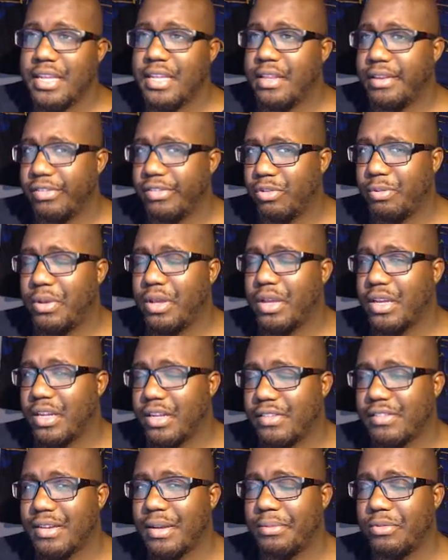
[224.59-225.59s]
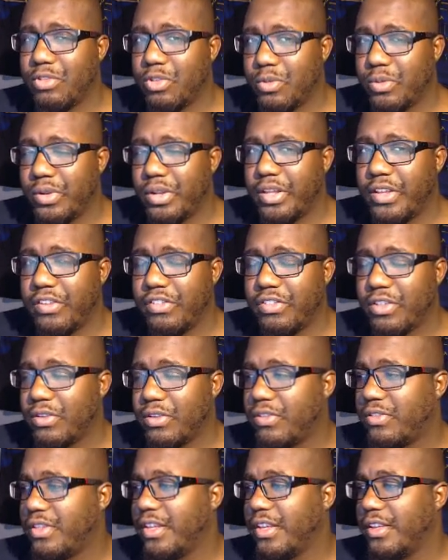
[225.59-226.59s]
this will be a good time to release
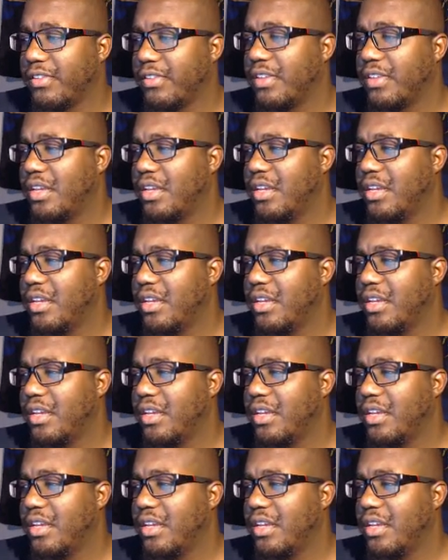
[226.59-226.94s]
those things.